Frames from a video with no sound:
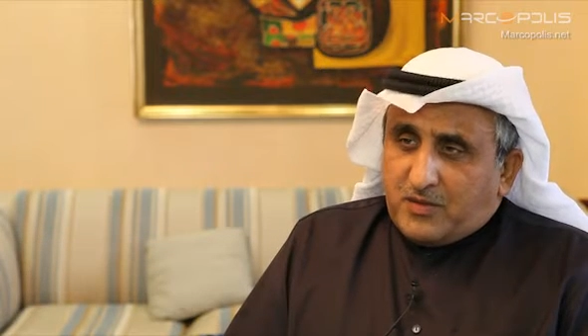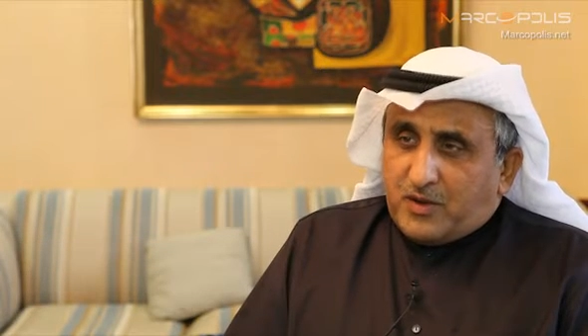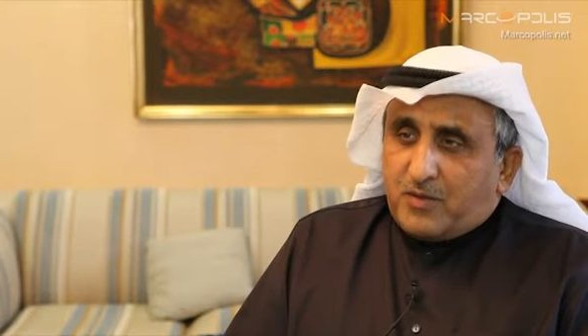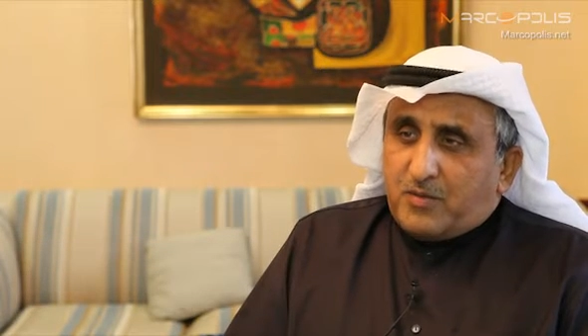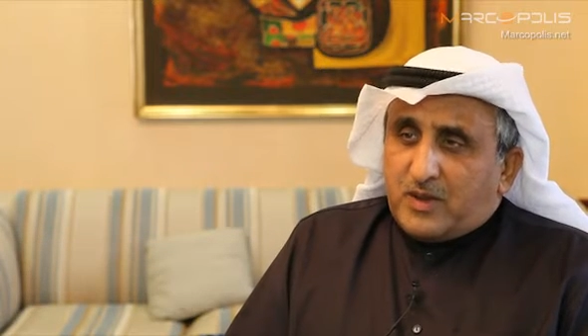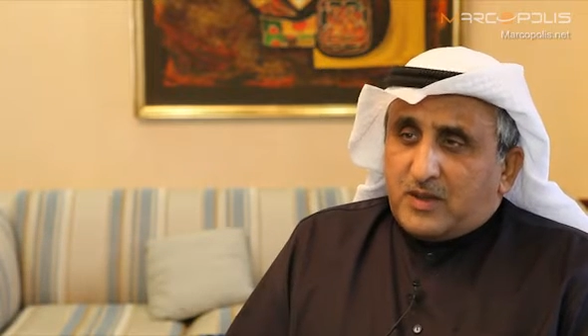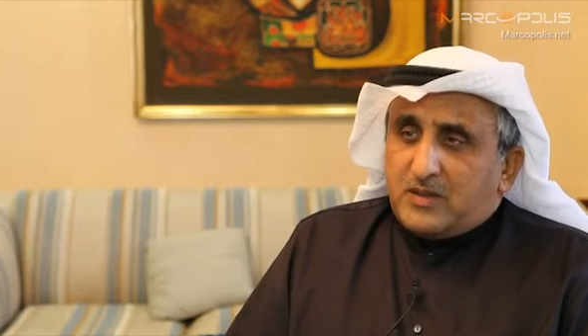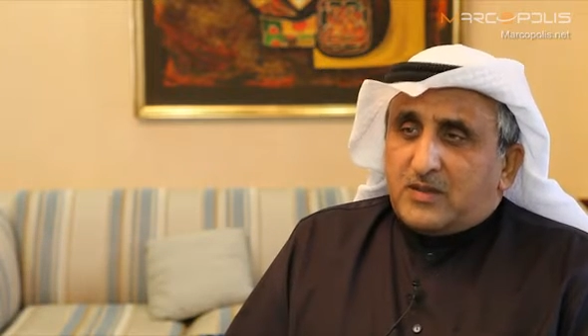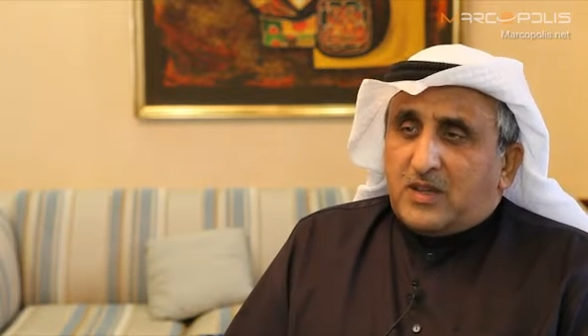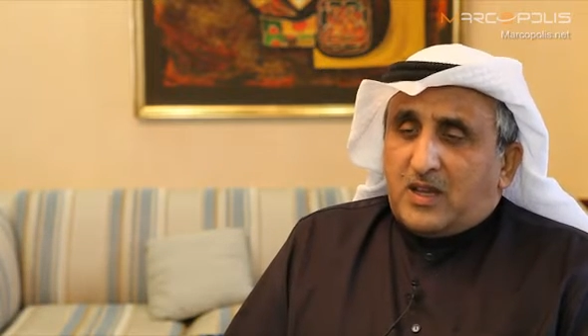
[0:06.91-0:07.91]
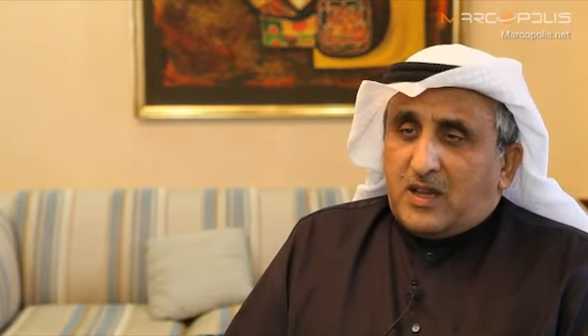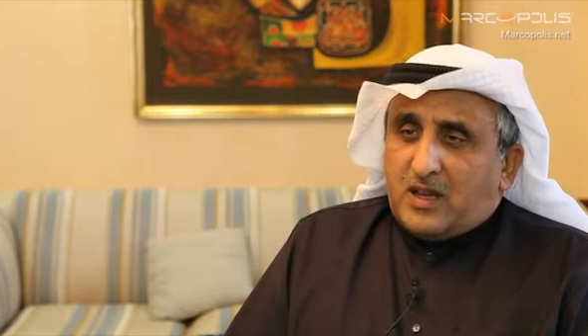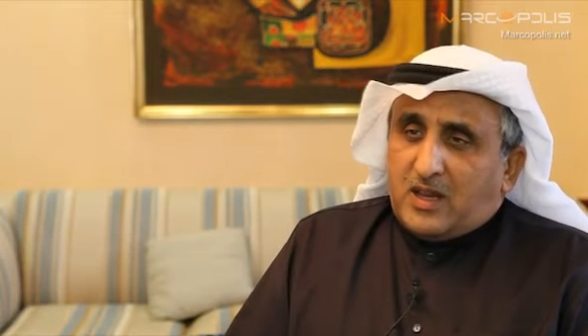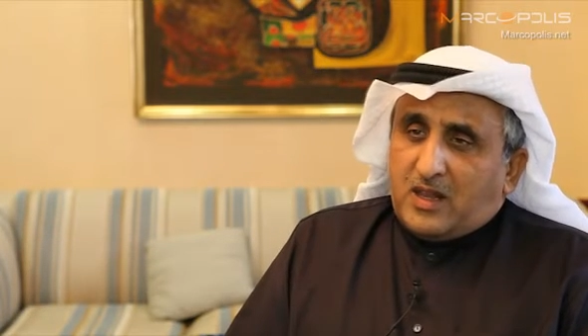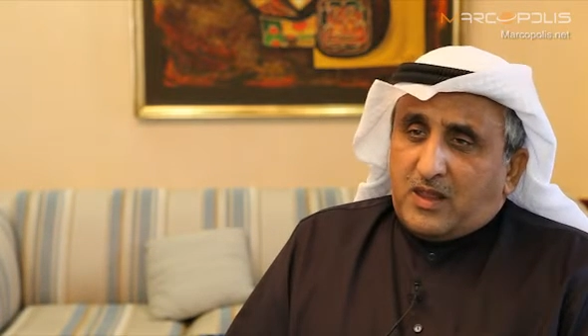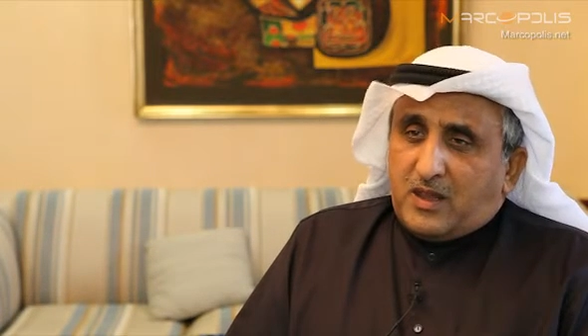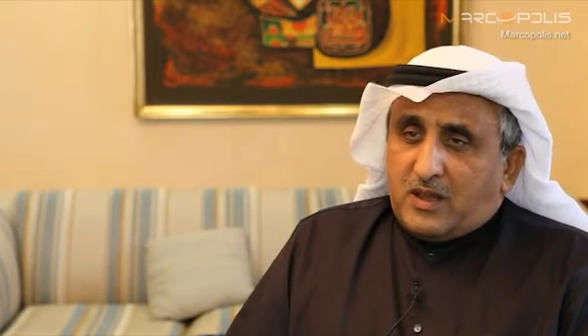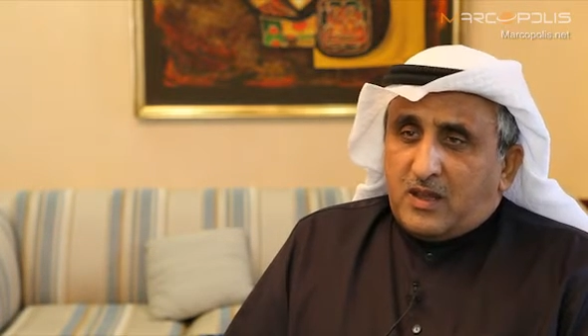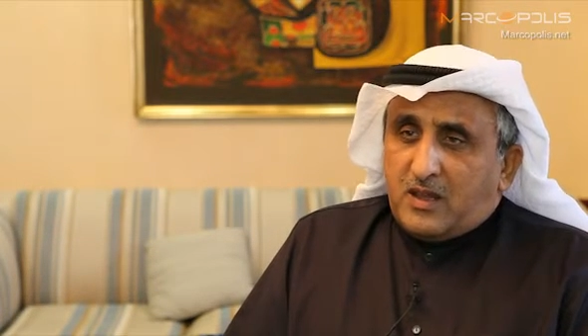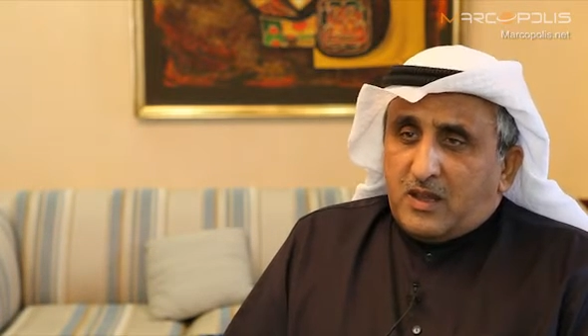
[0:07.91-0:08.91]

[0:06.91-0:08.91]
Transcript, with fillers: foreign policy, and I think